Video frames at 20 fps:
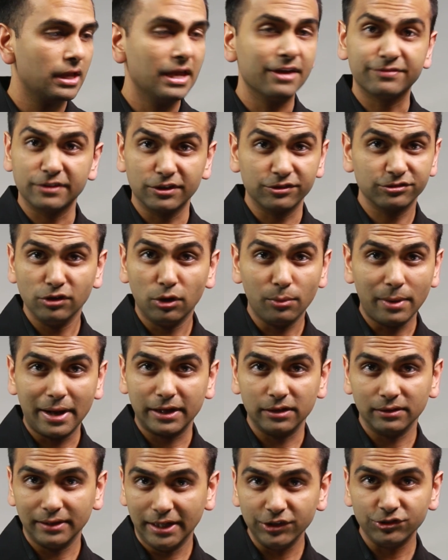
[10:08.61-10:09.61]
If there's no
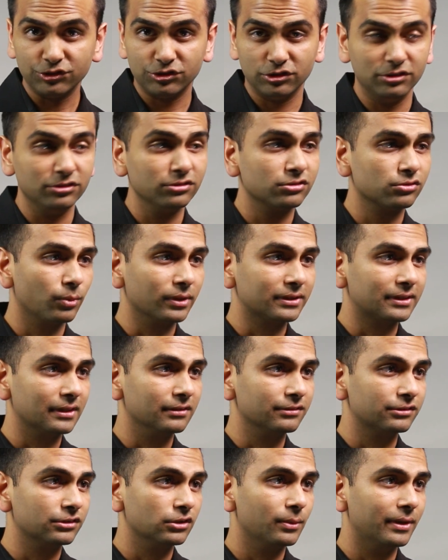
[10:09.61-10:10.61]
regulations, what
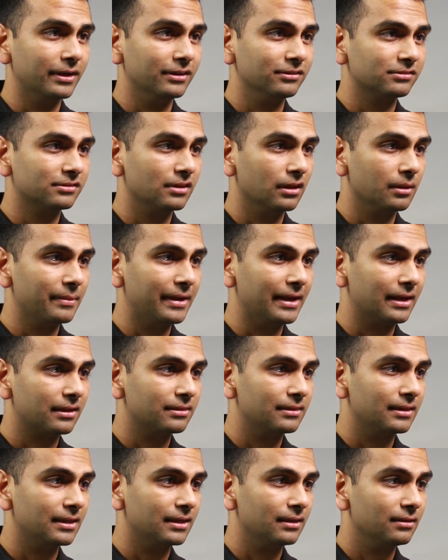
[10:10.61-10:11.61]
they'll do is they'll
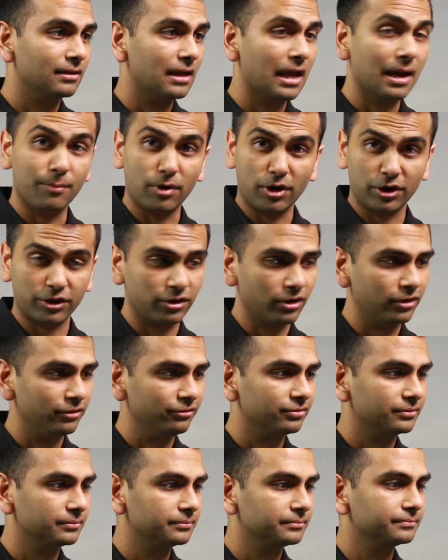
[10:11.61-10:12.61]
make the M R
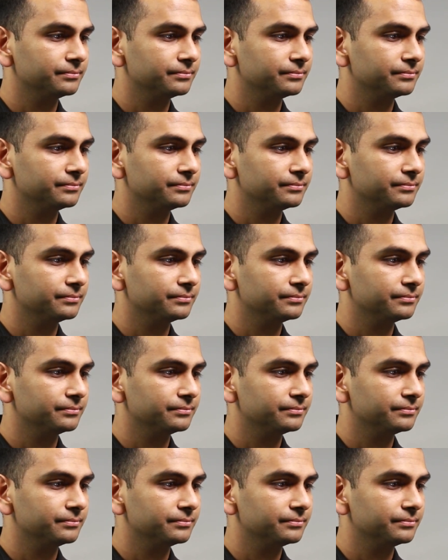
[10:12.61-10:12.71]
curve.